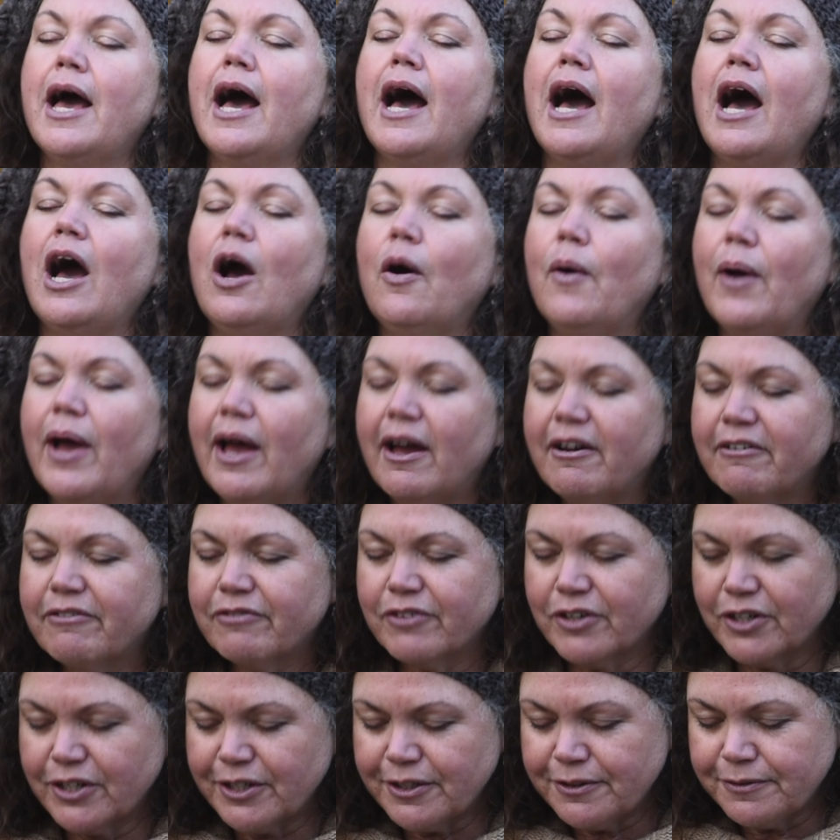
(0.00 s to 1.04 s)

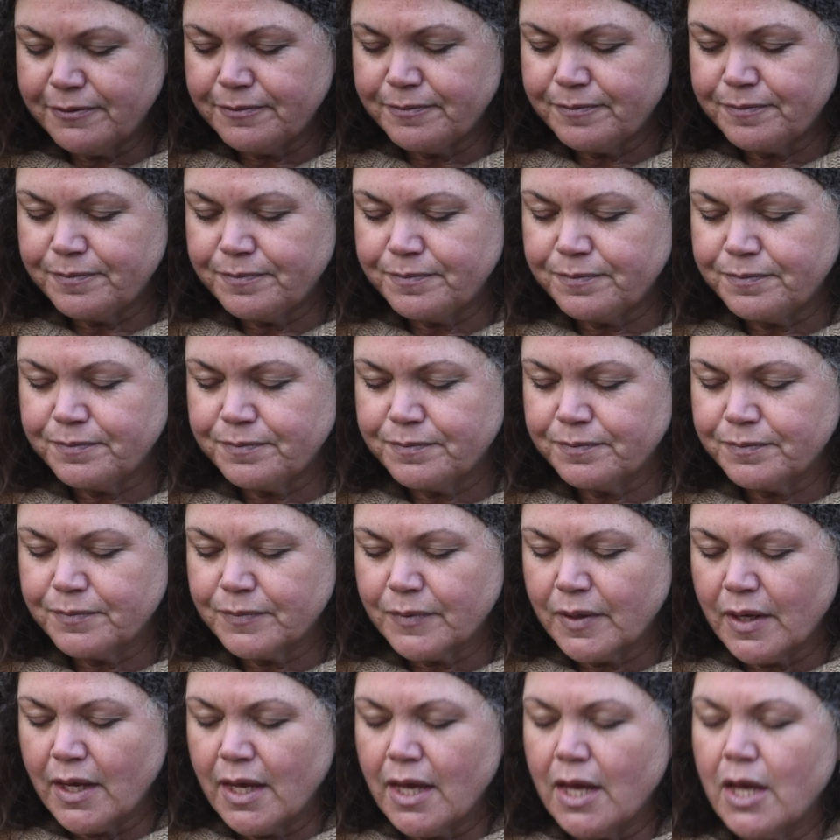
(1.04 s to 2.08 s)
However,
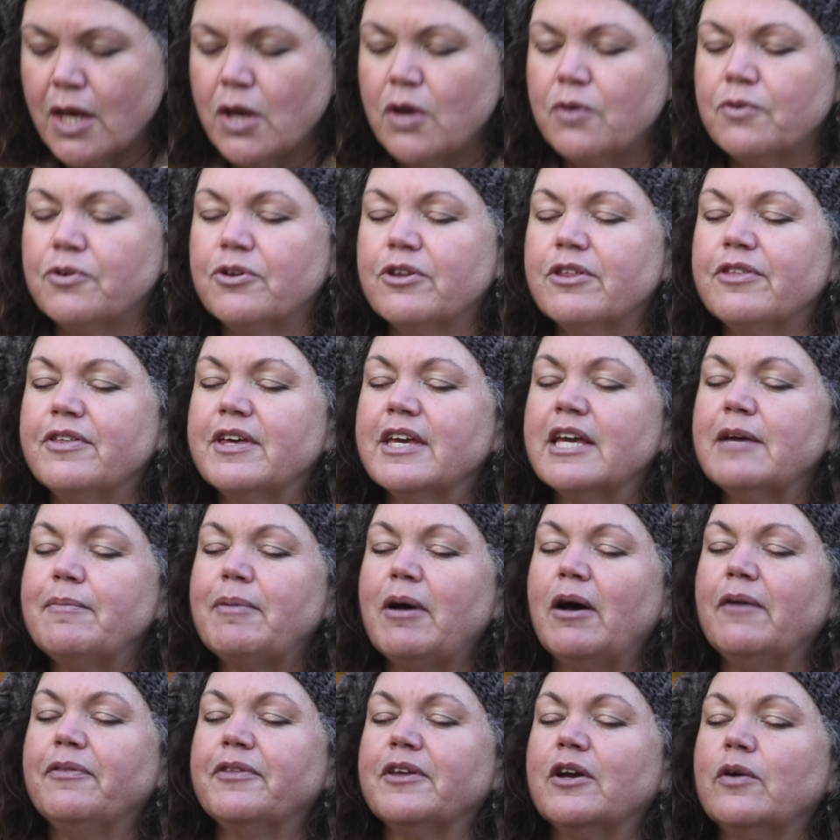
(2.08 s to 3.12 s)
when you think
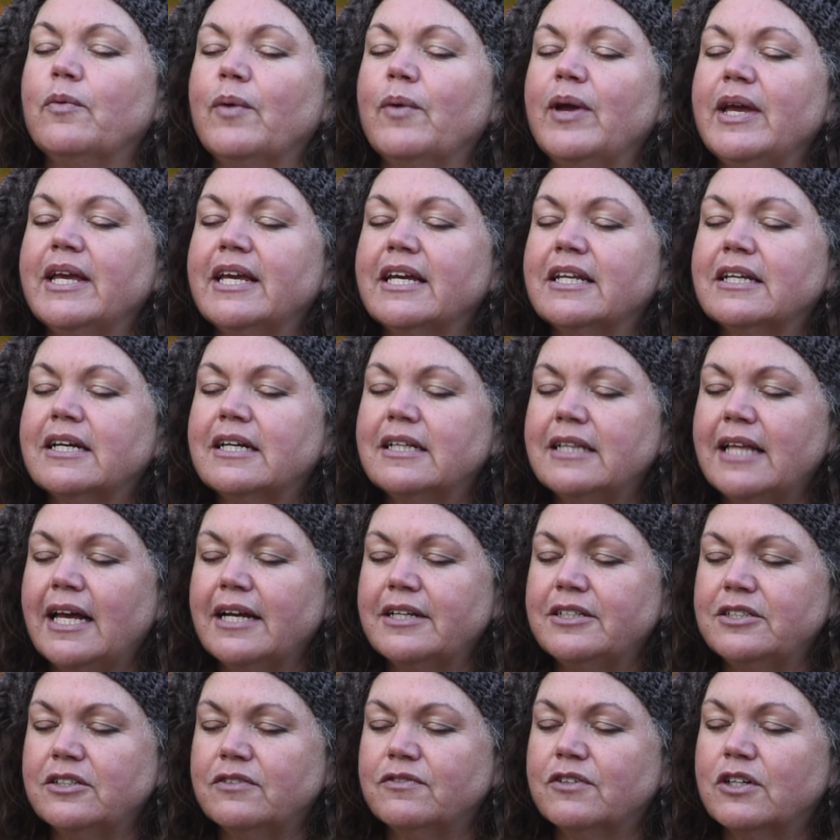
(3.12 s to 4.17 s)
about the Awakened
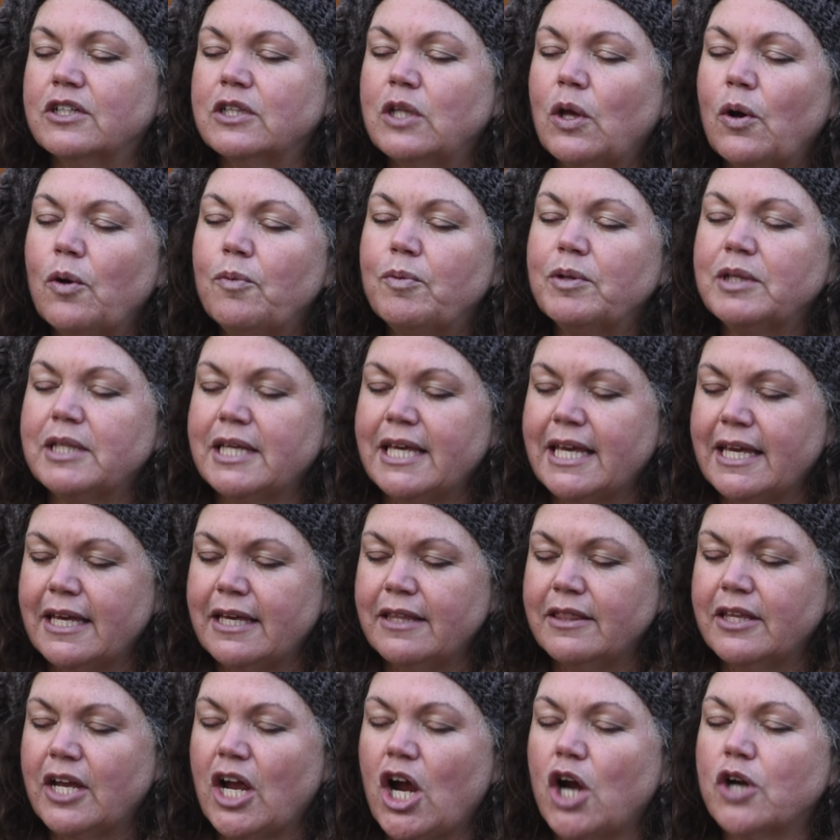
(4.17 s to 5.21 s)
Collective globally,
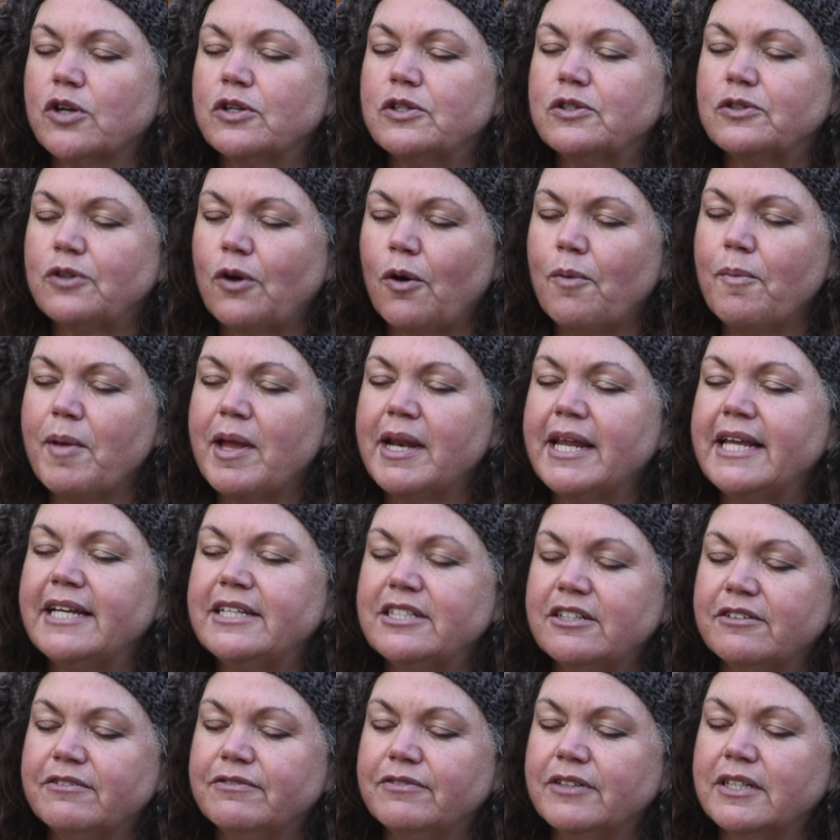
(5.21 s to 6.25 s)
there are so many
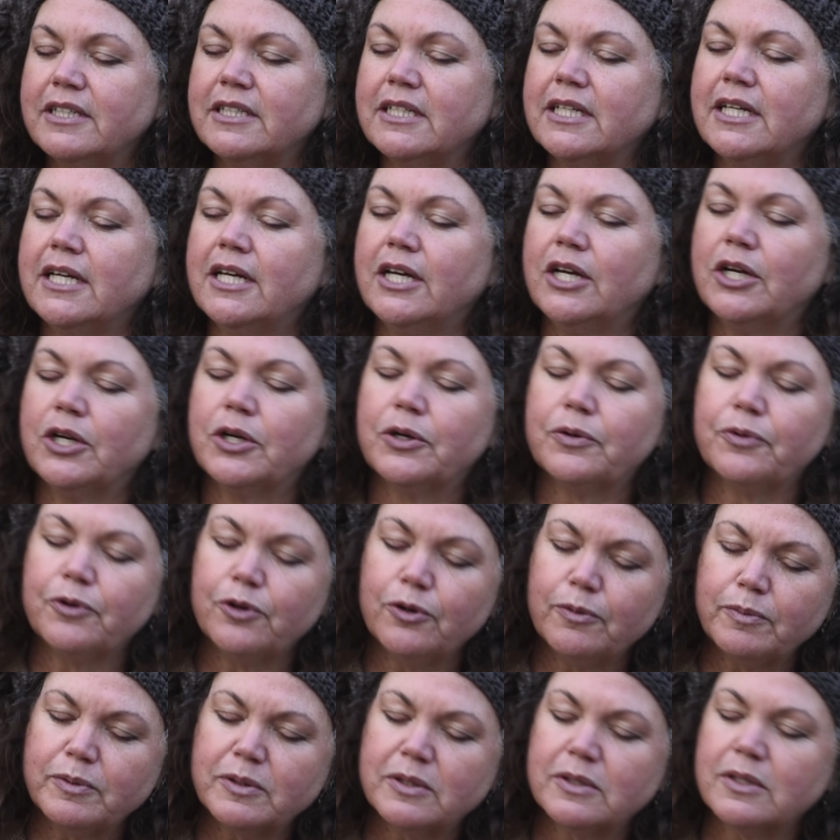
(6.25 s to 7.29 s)
different
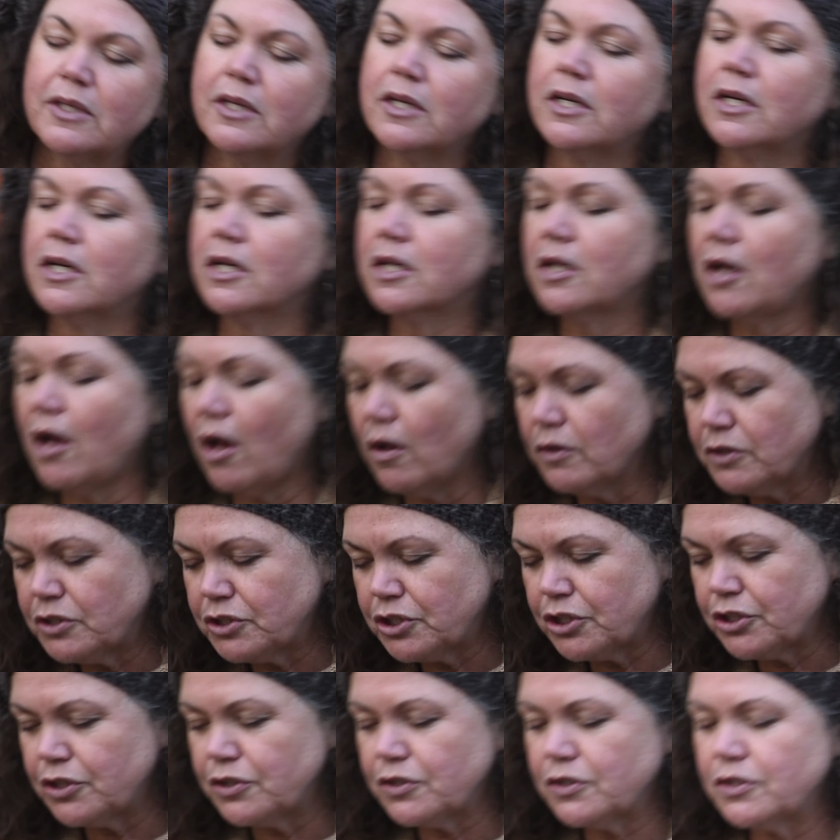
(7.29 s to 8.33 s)
groups,
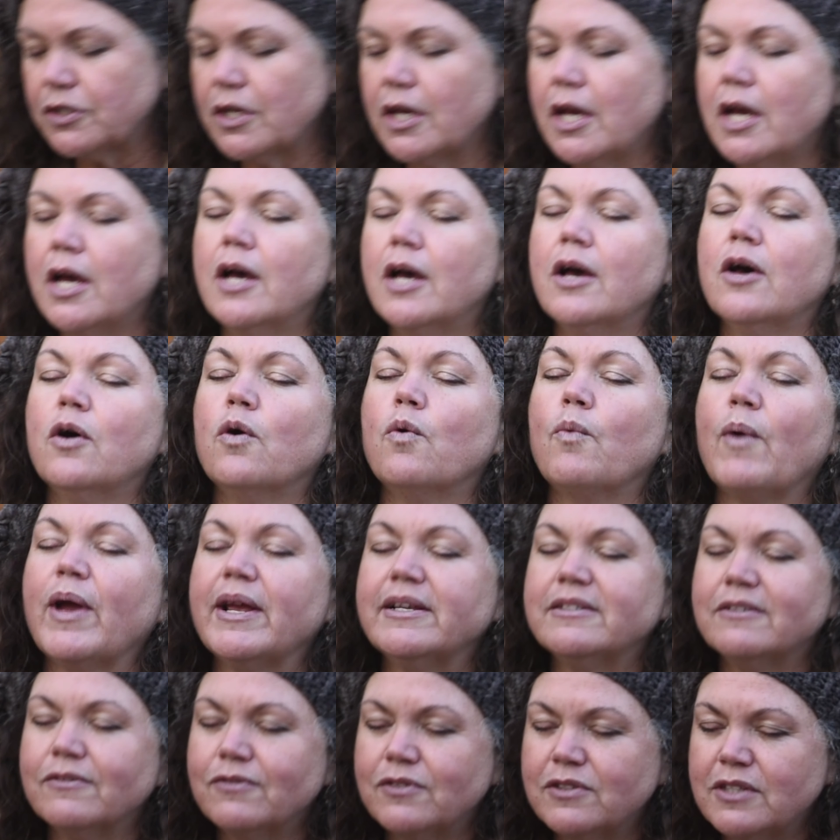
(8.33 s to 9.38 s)
cultures,
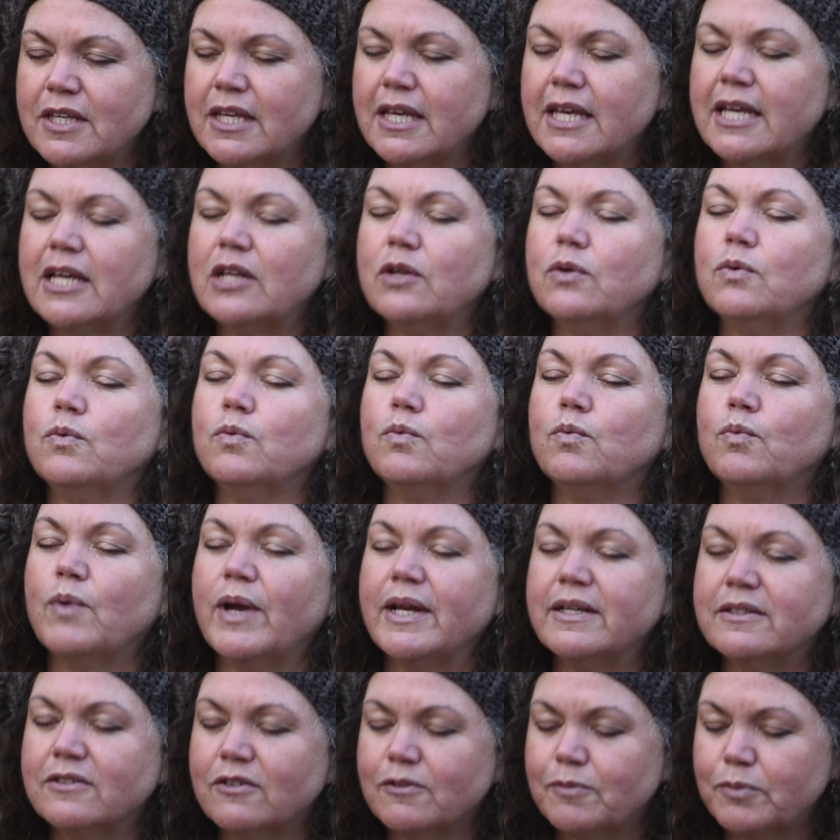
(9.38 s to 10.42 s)
ways of seeing,
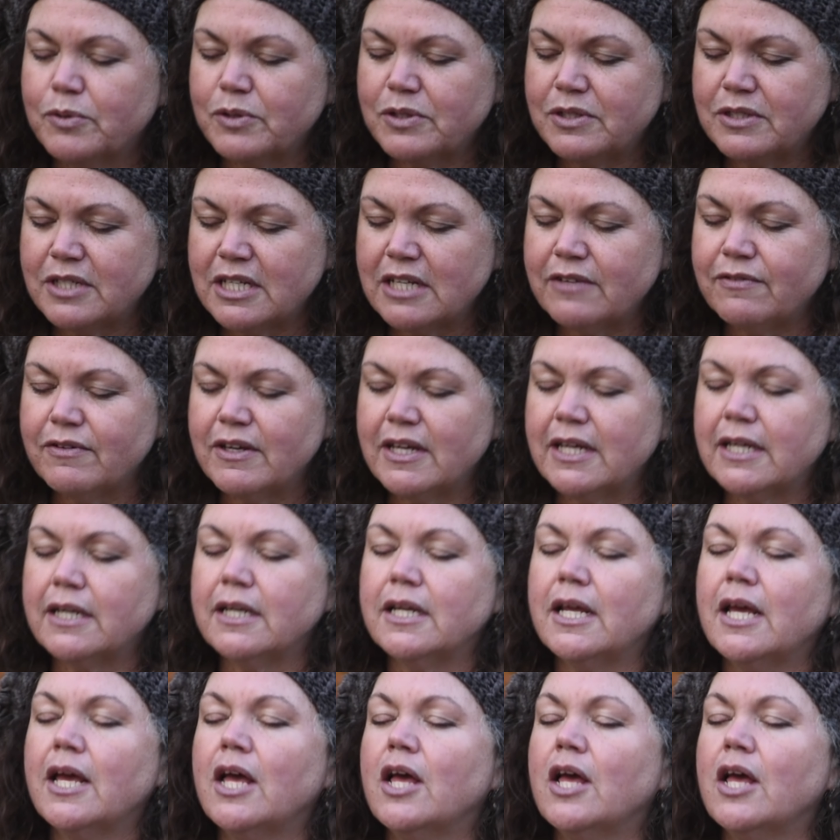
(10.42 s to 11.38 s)
ways of perceiving,